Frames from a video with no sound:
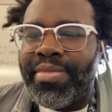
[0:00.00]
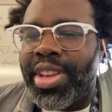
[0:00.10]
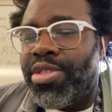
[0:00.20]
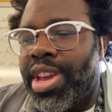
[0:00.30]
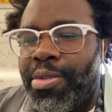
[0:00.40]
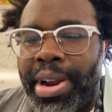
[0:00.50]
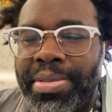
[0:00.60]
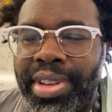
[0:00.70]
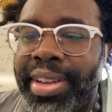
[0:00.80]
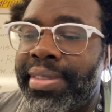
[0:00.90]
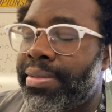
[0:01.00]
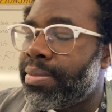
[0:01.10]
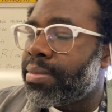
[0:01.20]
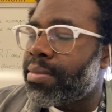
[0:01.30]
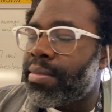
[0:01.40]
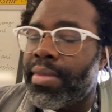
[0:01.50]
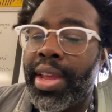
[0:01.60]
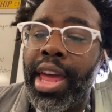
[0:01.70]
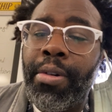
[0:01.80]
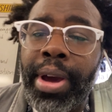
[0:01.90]
You get what I'm saying.
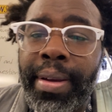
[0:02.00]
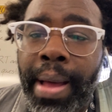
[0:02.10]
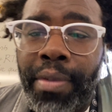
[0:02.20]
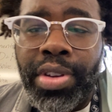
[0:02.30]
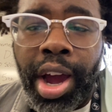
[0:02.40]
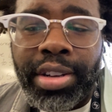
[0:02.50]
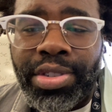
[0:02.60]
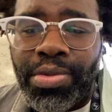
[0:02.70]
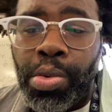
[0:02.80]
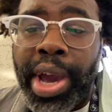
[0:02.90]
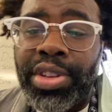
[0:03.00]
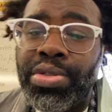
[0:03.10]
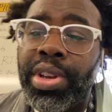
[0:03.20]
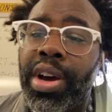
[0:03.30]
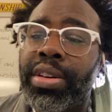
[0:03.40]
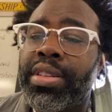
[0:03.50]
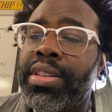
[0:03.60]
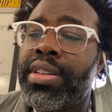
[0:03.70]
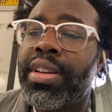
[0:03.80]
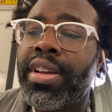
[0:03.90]
Anyway, I've talked way too long,
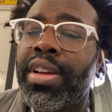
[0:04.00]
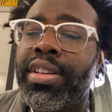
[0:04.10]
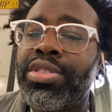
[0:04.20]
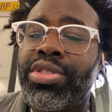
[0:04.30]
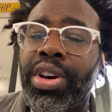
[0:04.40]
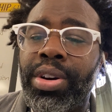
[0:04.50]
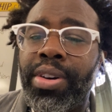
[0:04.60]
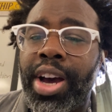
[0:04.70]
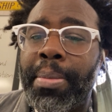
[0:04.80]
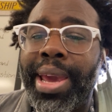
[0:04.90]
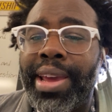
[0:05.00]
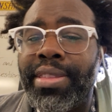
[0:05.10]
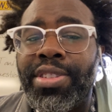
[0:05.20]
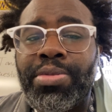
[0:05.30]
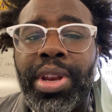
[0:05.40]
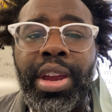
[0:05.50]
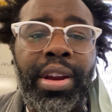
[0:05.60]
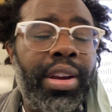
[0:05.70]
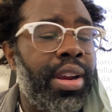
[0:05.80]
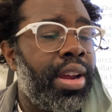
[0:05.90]
so I'm going to end this one
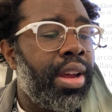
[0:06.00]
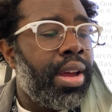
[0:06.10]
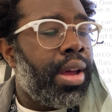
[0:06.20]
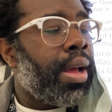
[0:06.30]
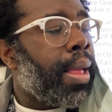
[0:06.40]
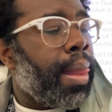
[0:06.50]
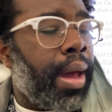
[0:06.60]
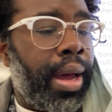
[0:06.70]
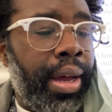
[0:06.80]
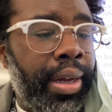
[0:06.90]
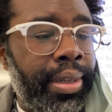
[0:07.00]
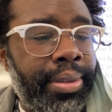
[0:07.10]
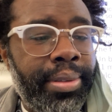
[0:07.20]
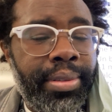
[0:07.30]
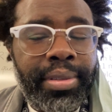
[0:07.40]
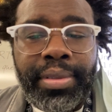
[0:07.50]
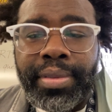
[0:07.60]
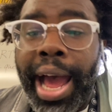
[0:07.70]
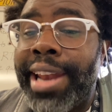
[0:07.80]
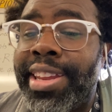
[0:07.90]
here.
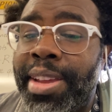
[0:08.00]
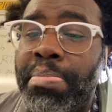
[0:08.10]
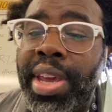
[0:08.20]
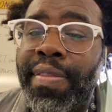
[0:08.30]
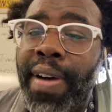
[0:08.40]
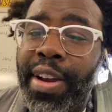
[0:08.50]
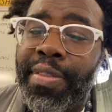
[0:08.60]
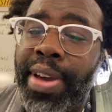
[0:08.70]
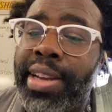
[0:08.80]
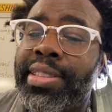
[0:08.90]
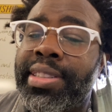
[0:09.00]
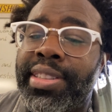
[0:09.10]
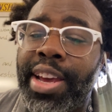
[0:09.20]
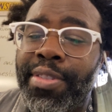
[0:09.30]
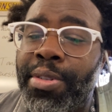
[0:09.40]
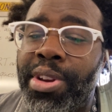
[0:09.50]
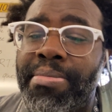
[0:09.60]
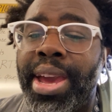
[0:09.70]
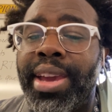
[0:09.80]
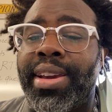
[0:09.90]
I did beat Final Fantasy VII
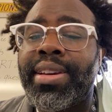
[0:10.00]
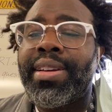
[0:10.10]
Remake.